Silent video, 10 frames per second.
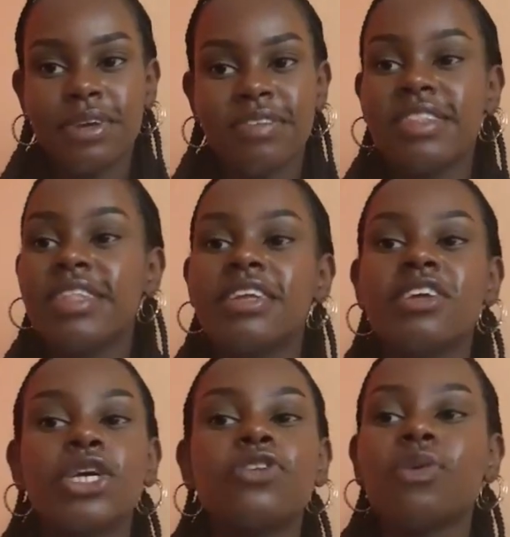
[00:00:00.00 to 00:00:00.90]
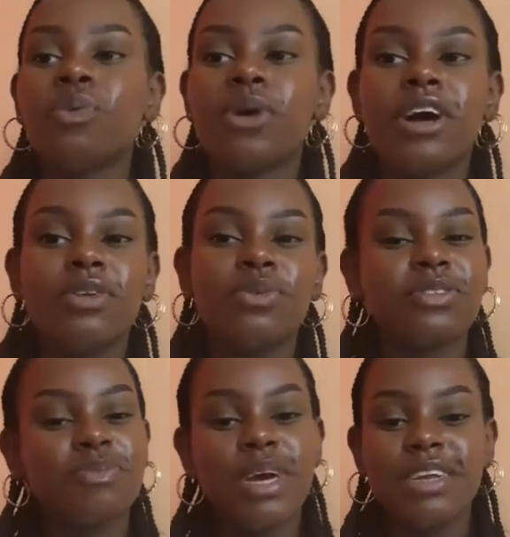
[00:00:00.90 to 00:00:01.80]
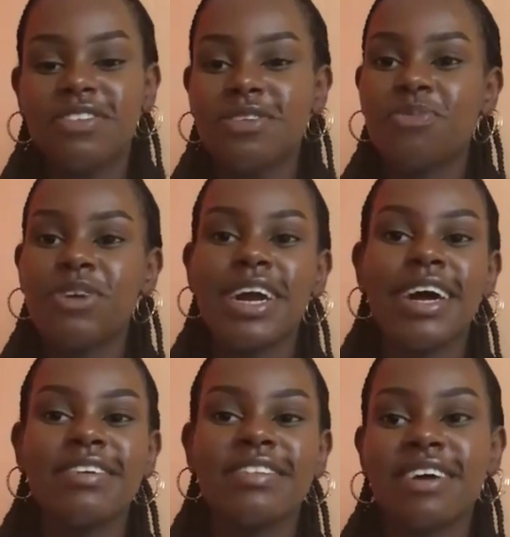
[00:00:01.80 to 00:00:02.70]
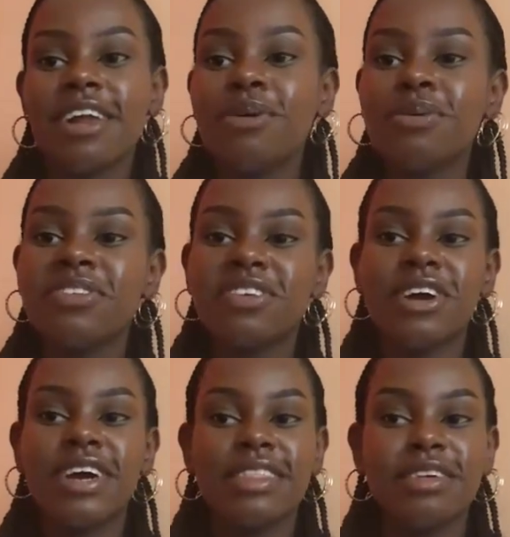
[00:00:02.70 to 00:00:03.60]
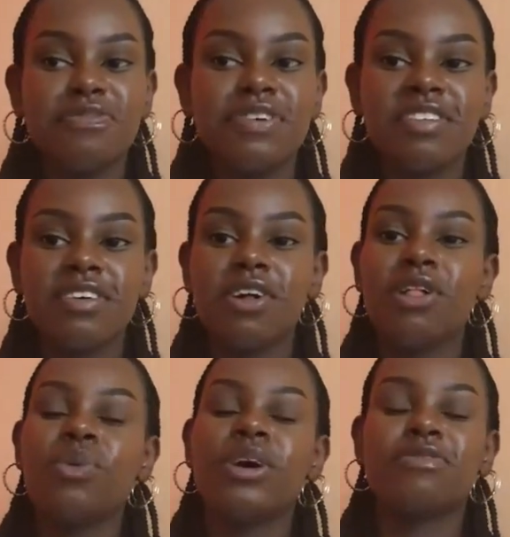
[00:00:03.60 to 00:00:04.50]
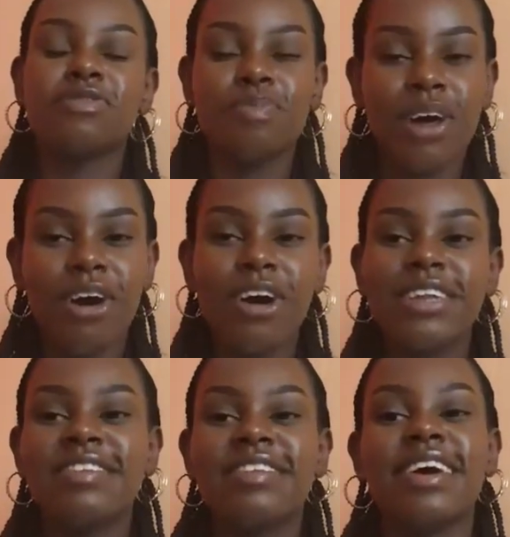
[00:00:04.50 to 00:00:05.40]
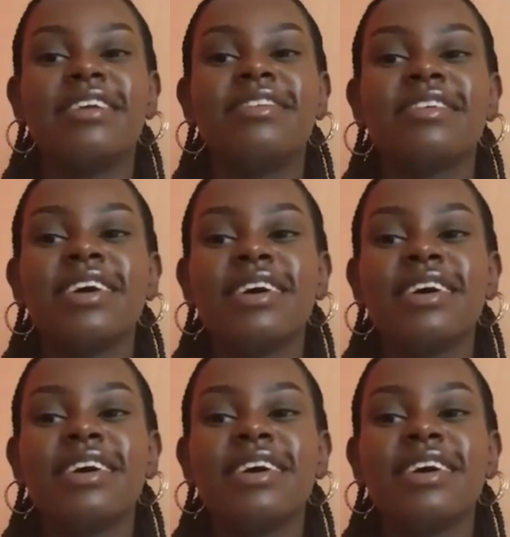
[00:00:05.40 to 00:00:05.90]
See, the digital world was meant to bring us closer in the physical one from the onset,